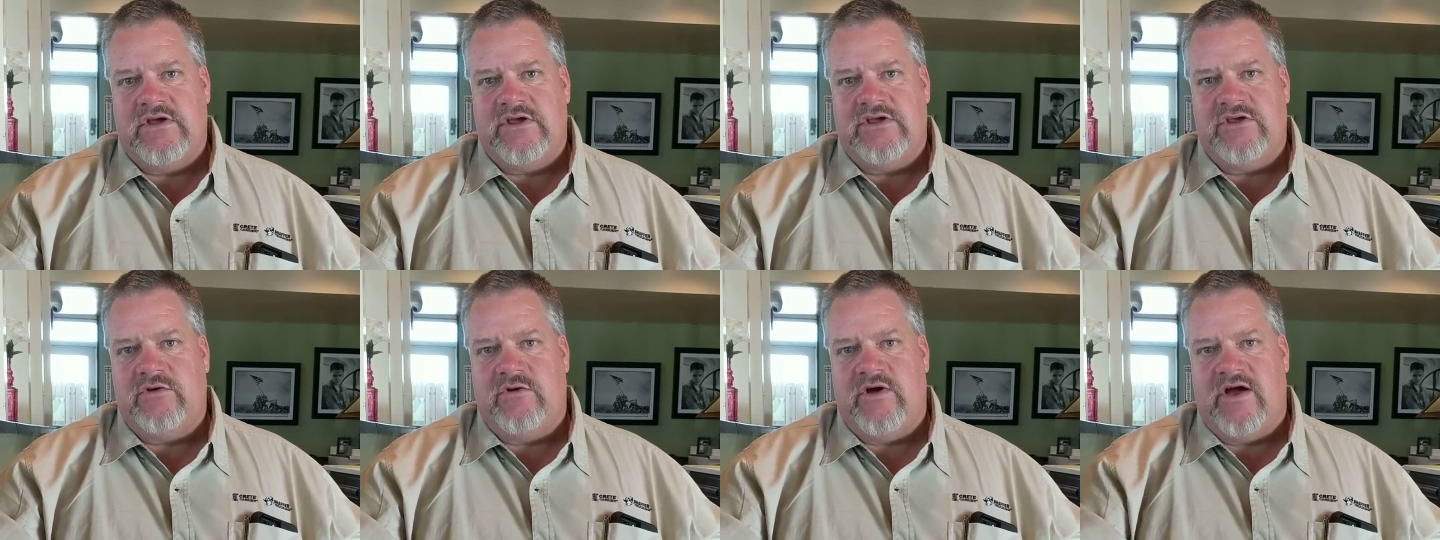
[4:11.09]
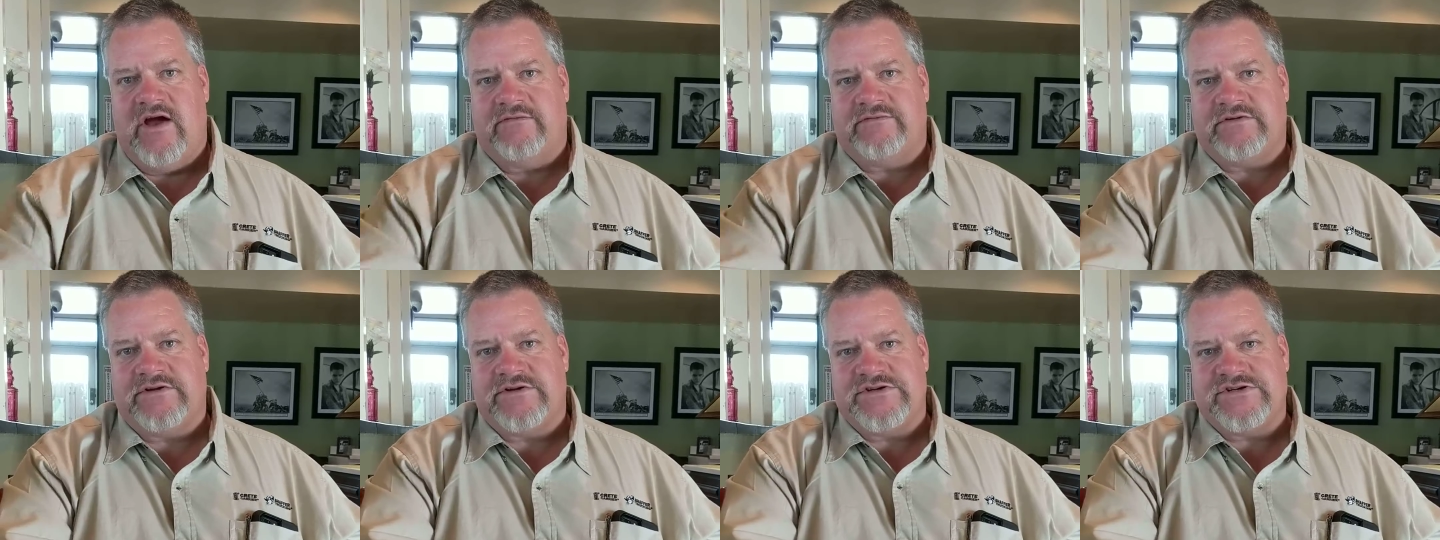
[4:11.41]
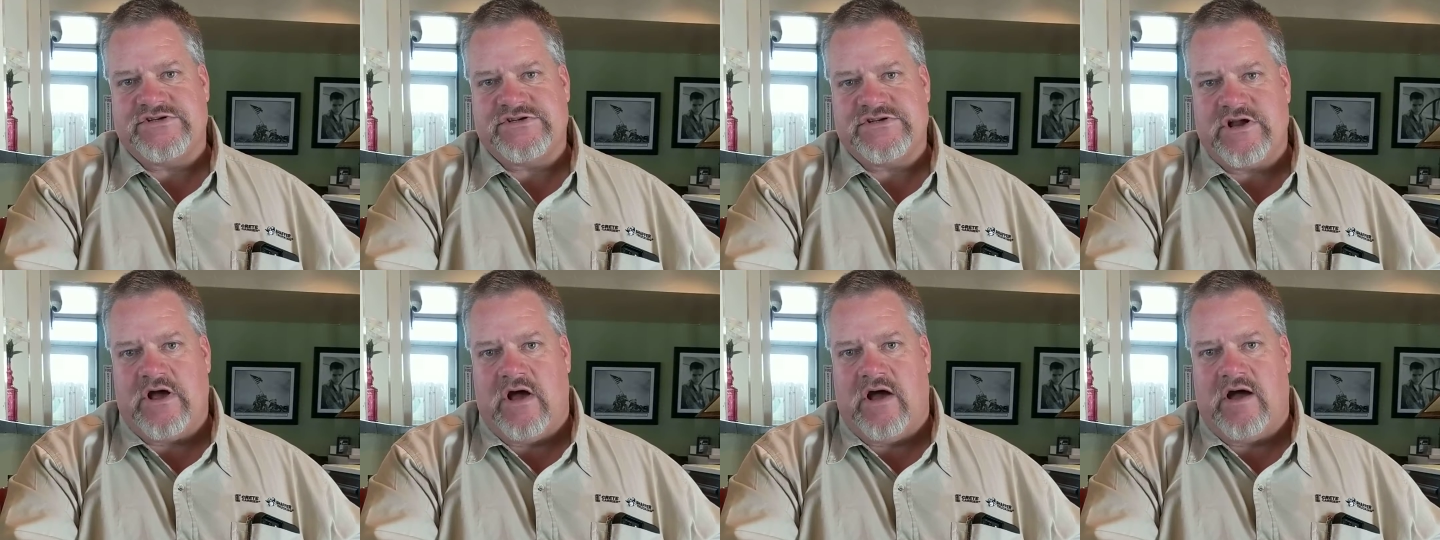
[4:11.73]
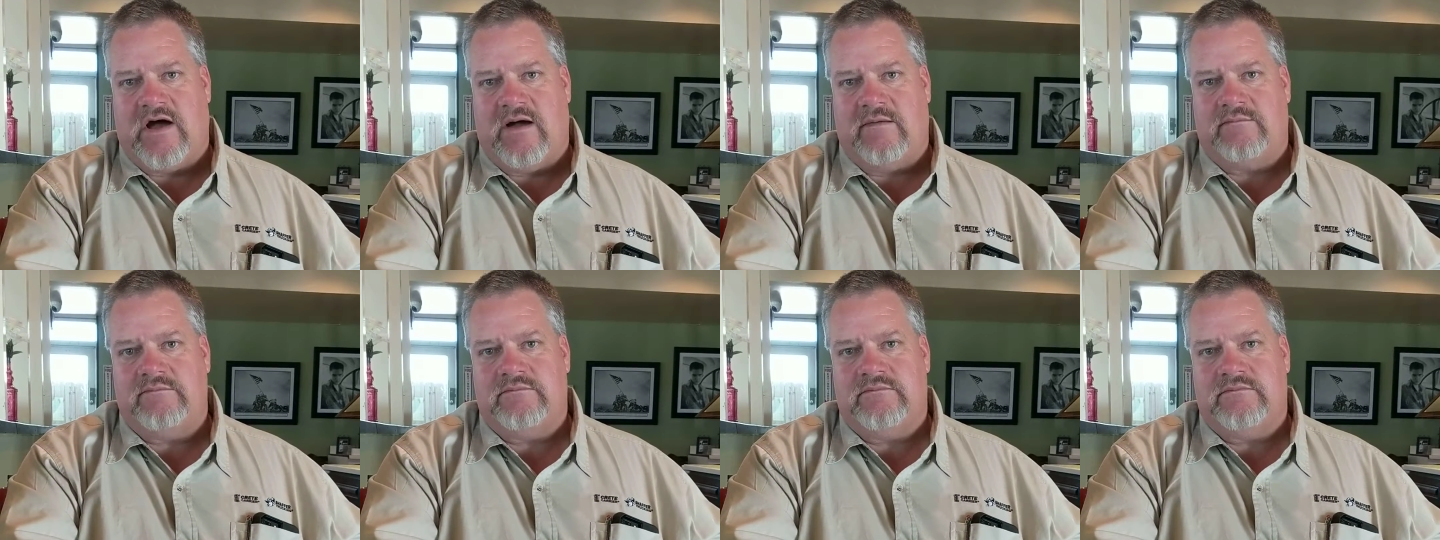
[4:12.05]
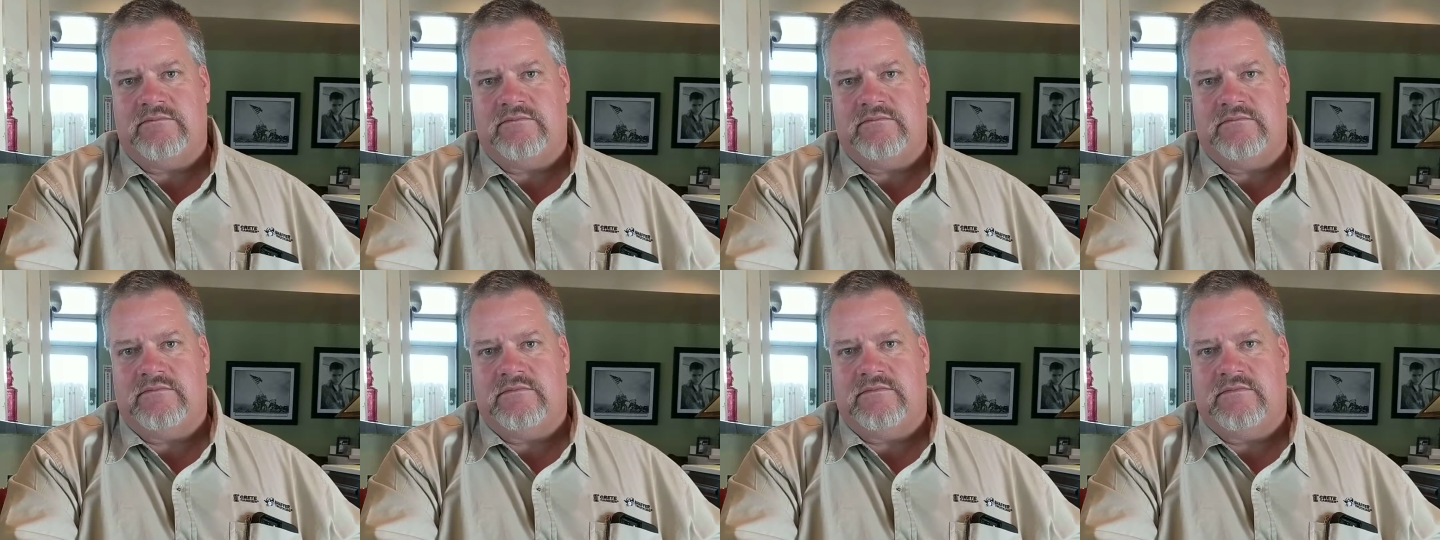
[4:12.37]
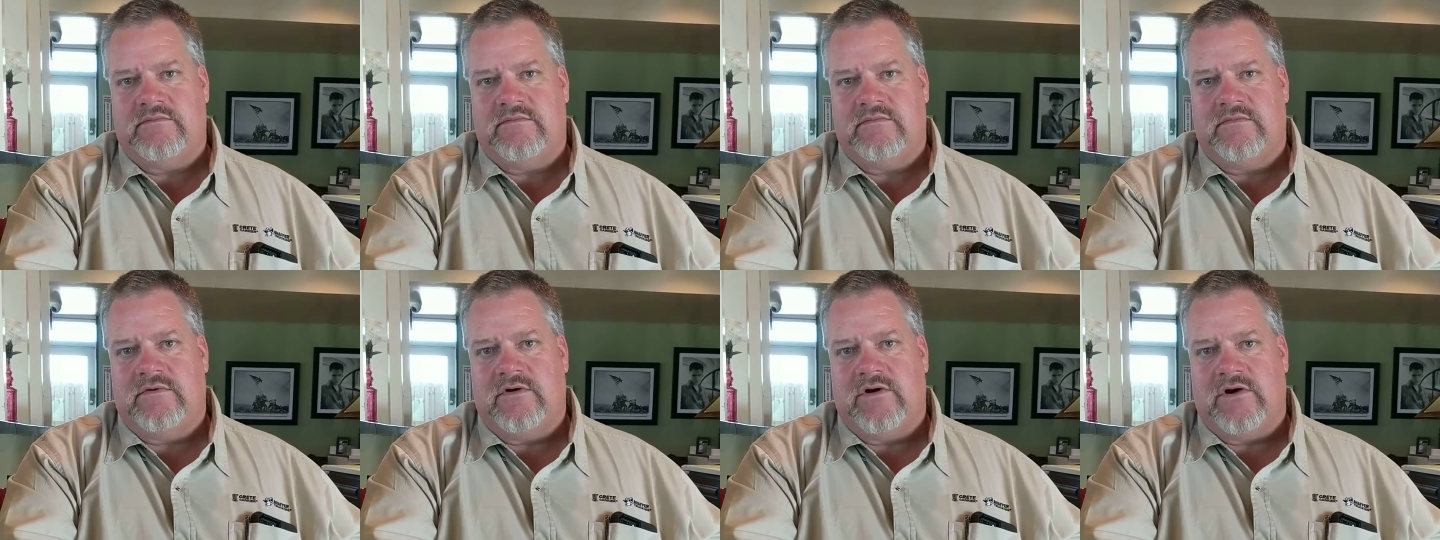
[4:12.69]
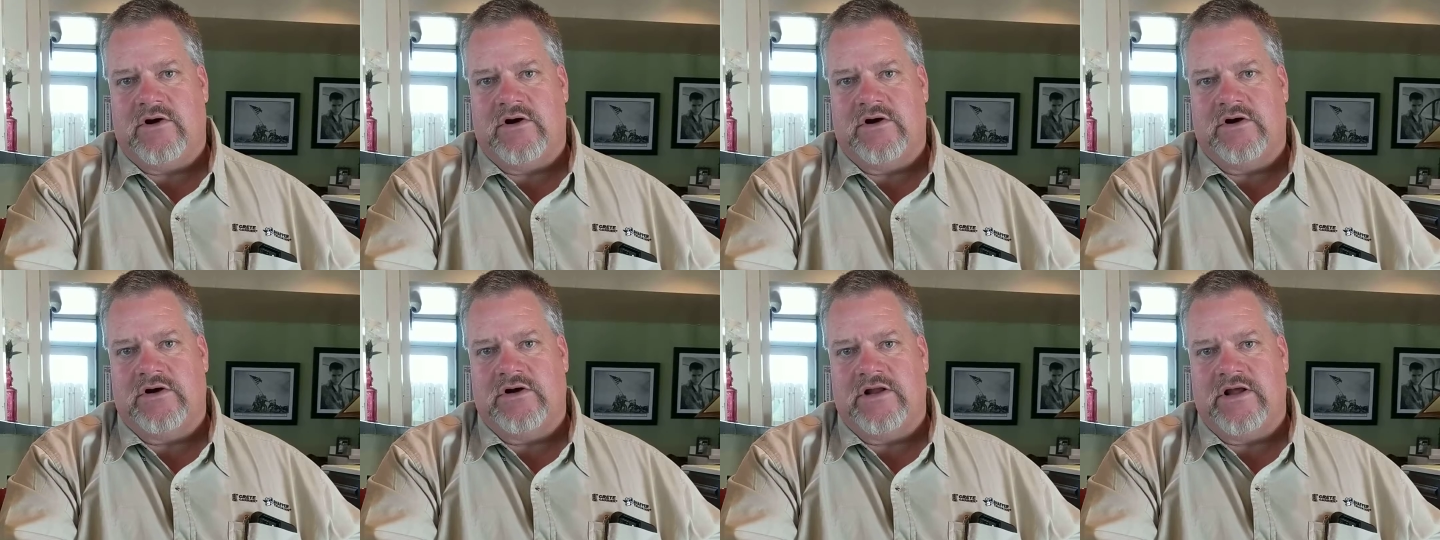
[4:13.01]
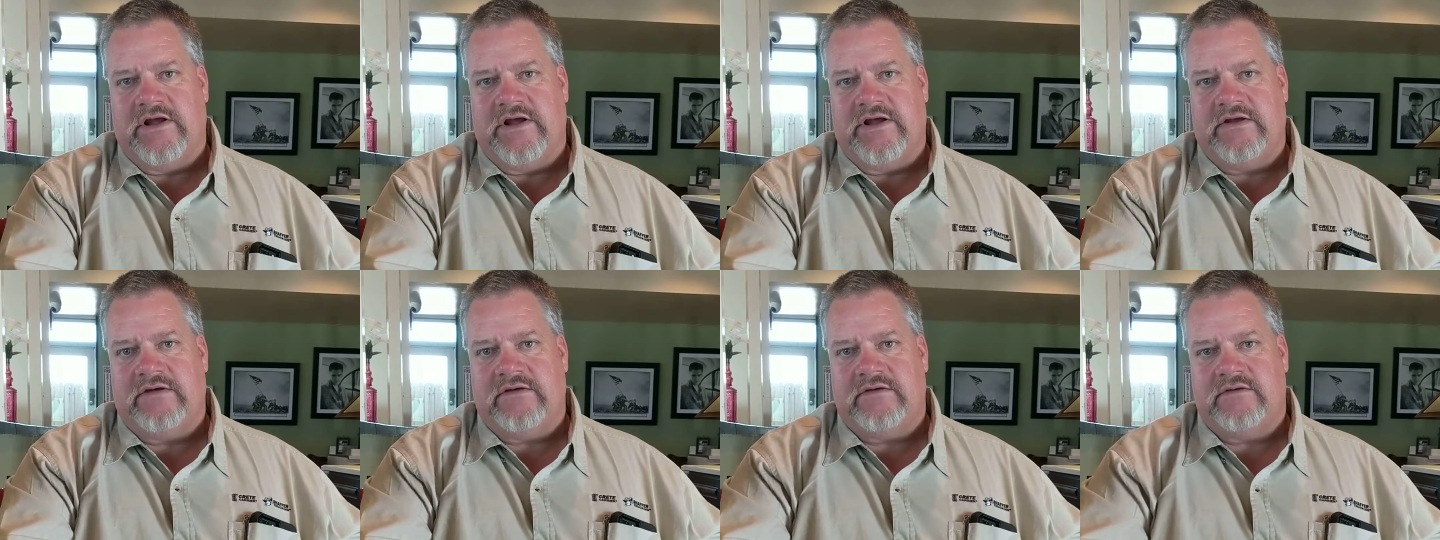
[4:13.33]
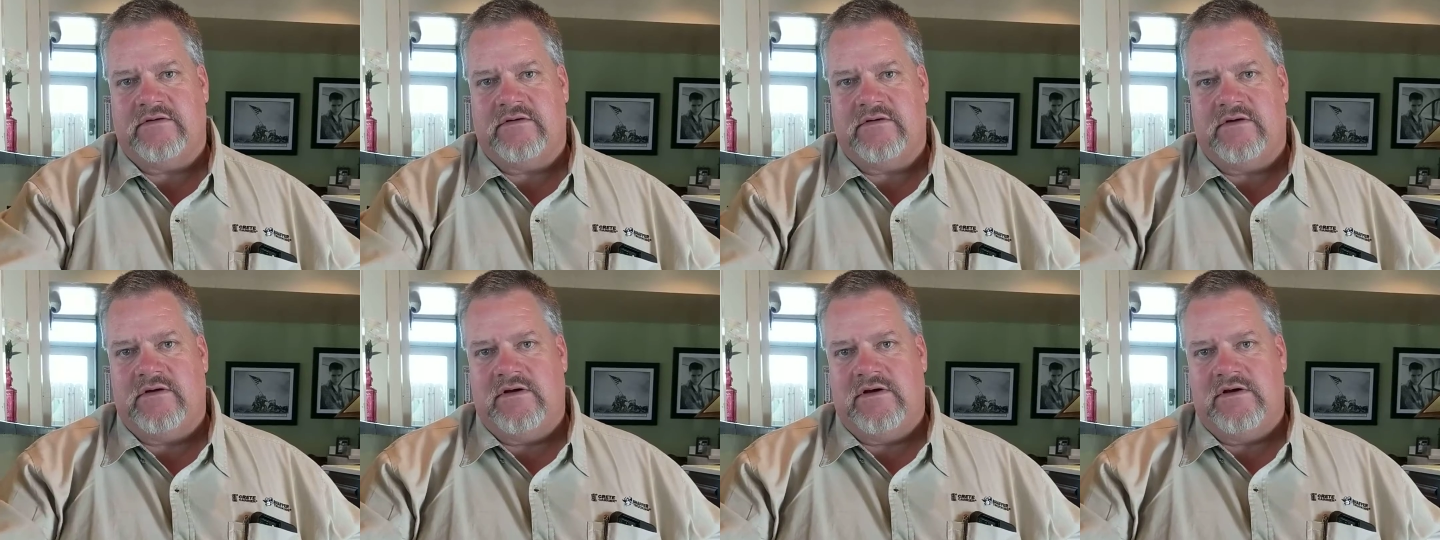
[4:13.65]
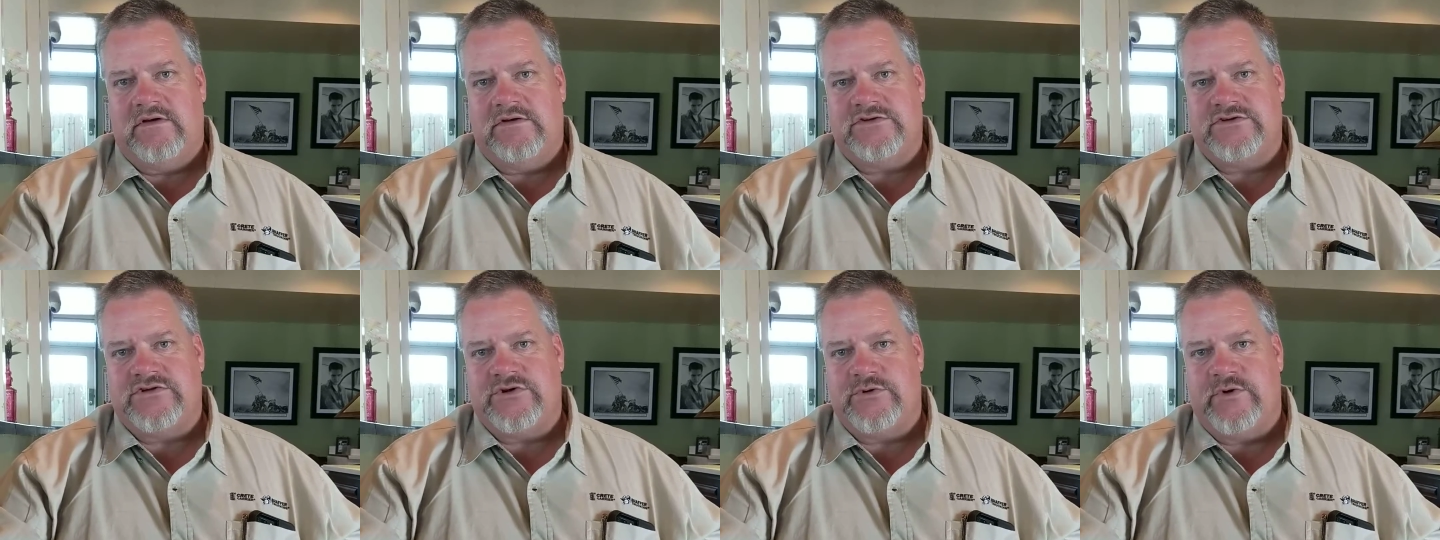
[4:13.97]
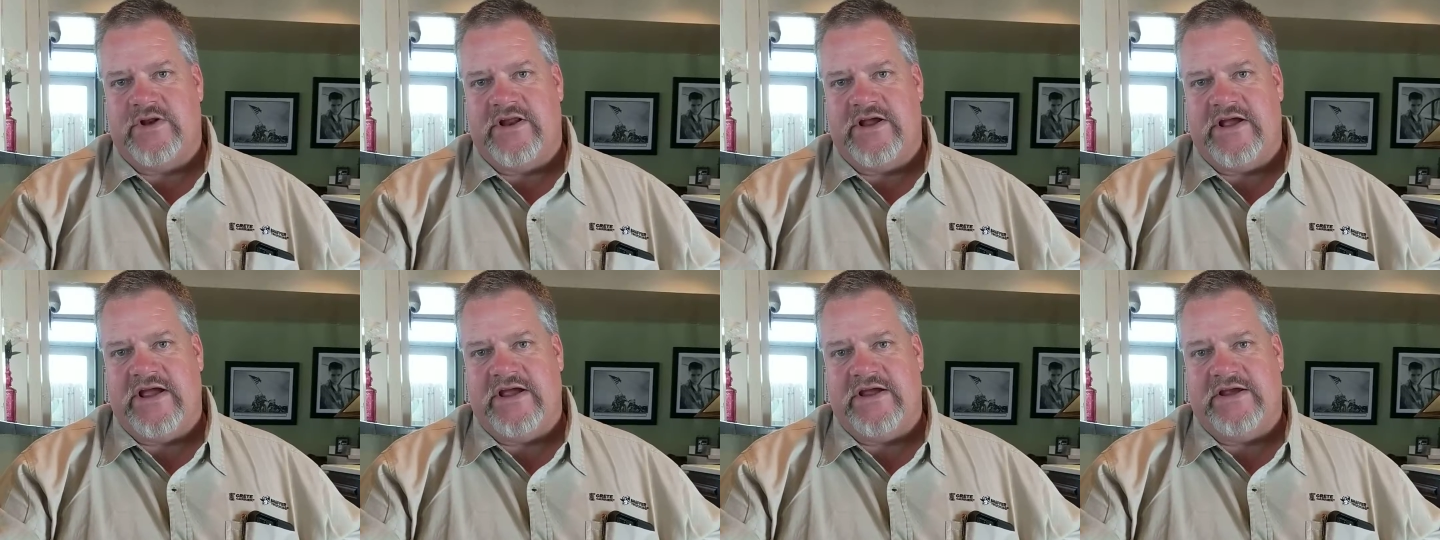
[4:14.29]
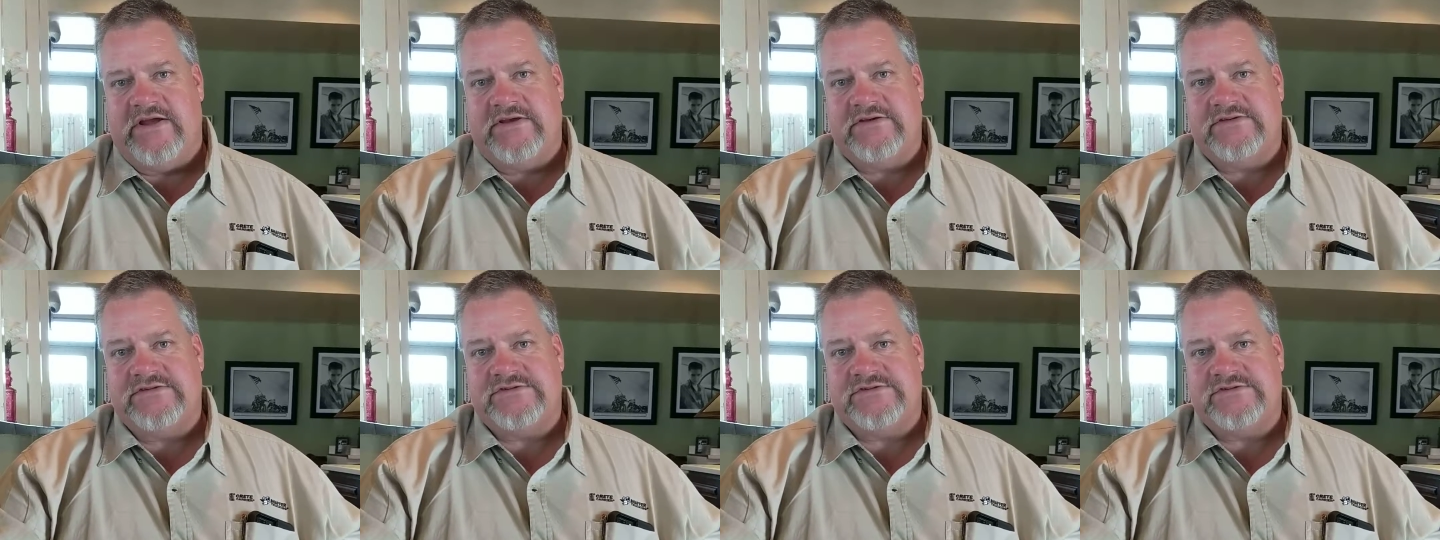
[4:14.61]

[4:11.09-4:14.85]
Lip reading: you have to stop early 2 days